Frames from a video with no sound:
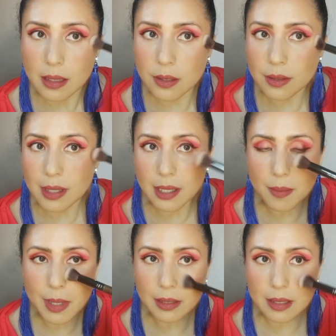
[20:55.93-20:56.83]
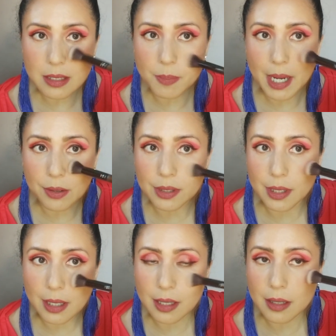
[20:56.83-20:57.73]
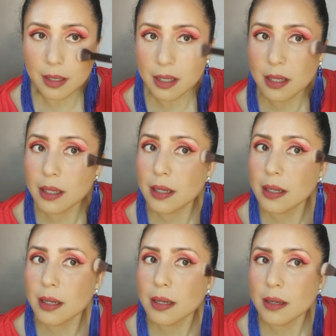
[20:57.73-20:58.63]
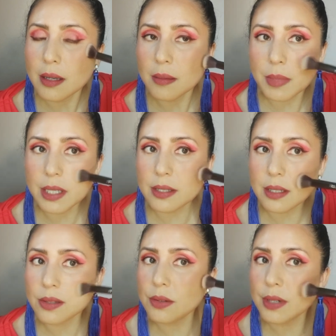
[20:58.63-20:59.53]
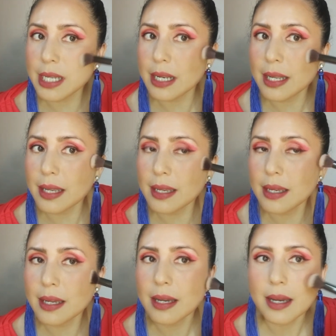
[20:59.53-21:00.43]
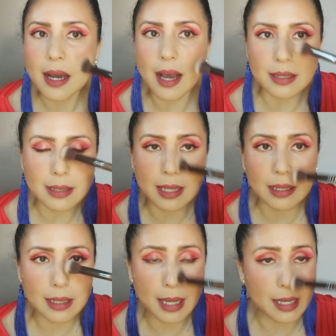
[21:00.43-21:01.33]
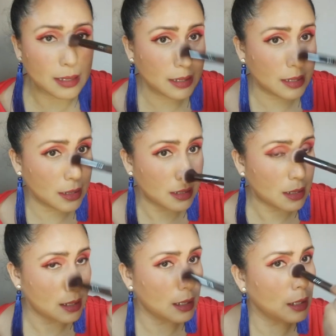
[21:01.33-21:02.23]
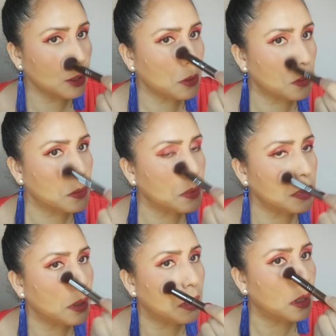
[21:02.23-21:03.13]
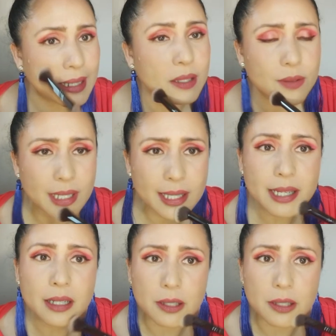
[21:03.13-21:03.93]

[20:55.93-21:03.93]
The good thing about this powder, because it really has that nice glow, like it really